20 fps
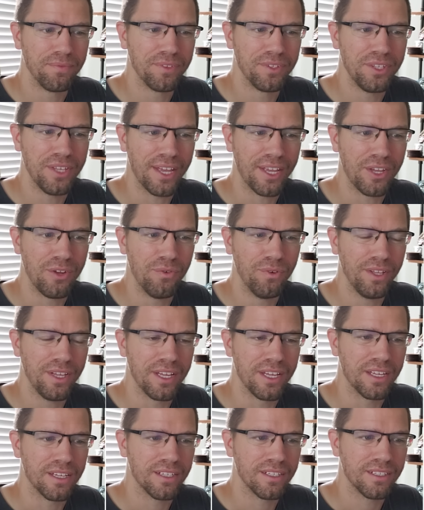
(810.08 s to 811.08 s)
Like, you really
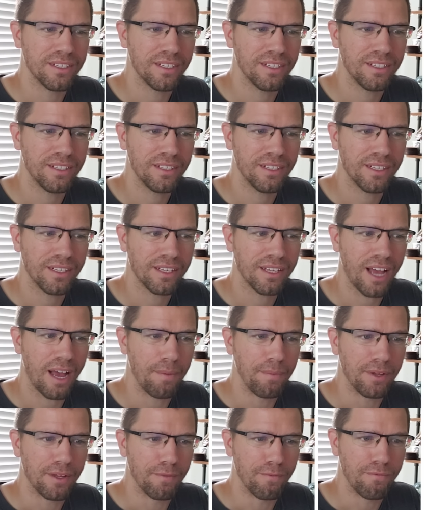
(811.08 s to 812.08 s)
got
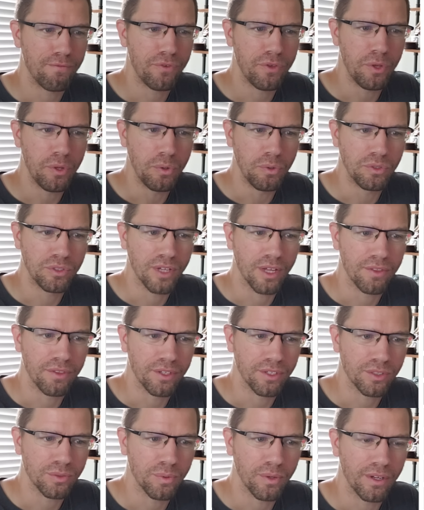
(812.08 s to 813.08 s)
me confused on
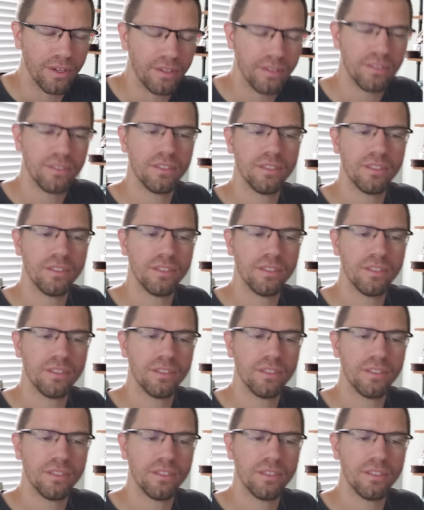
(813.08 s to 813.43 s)
this one.